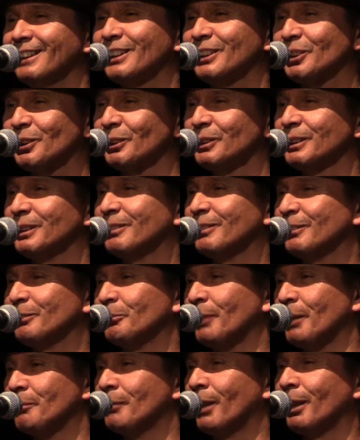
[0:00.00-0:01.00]
showed
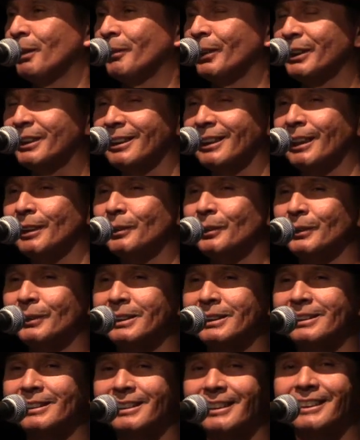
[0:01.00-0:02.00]
my mom, I thought I
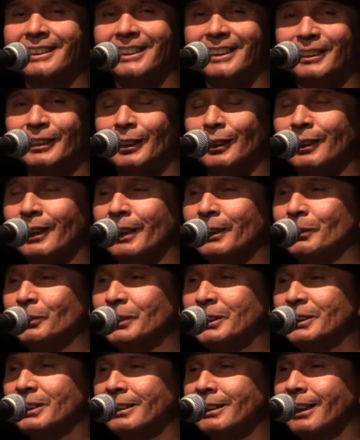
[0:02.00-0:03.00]
was getting the
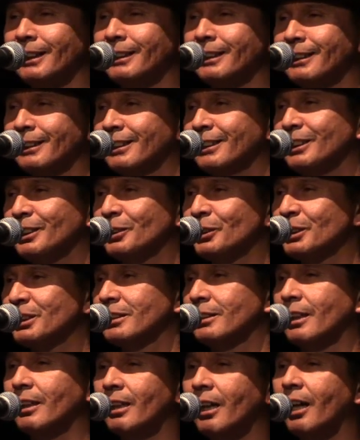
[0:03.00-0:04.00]
language, and I used
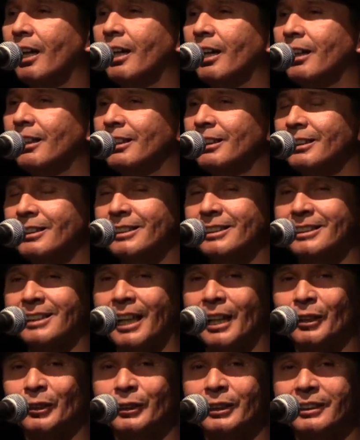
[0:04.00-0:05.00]
the
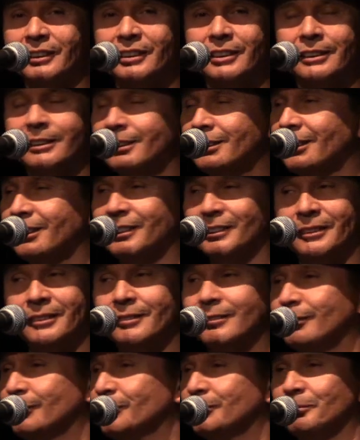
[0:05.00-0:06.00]
sound, and she's like,
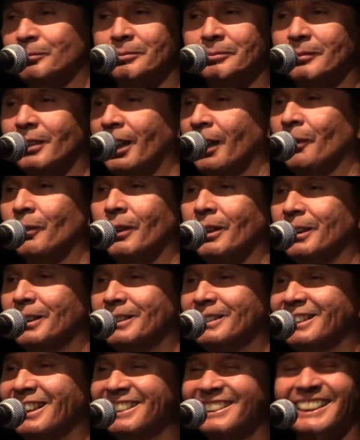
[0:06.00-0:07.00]
awa.
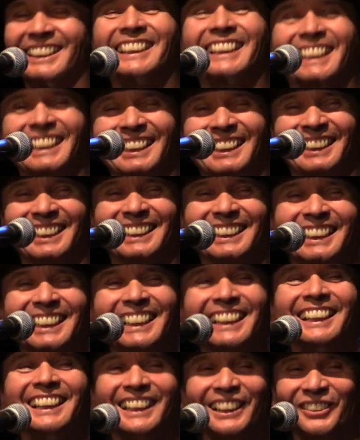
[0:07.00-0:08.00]

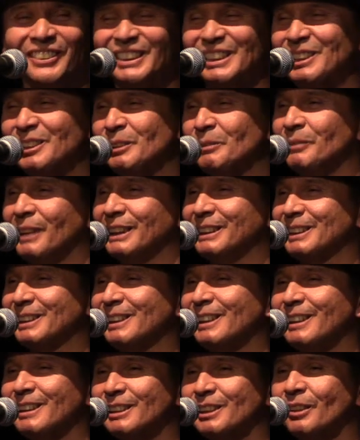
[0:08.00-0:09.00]
It was too much.
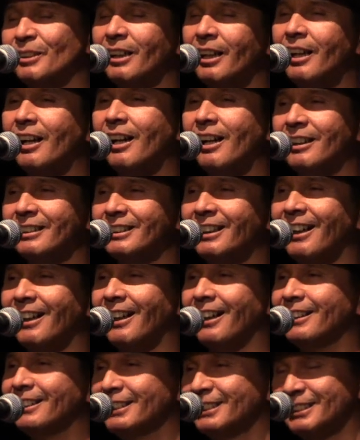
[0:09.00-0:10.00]
So
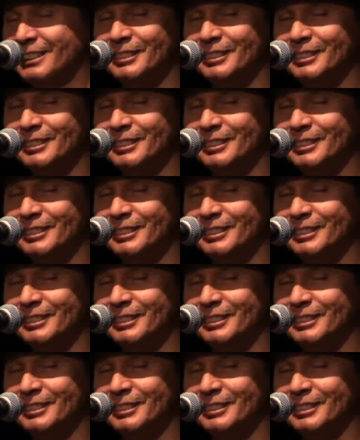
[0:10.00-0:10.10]
hada.